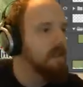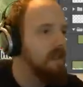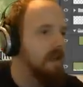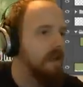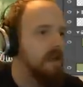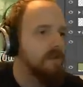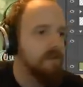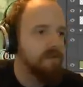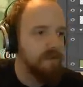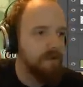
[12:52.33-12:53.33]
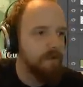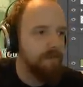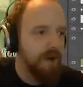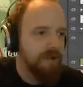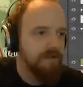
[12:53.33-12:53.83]
Uh, as long as you've got a good
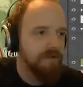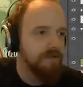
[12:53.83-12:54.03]
brush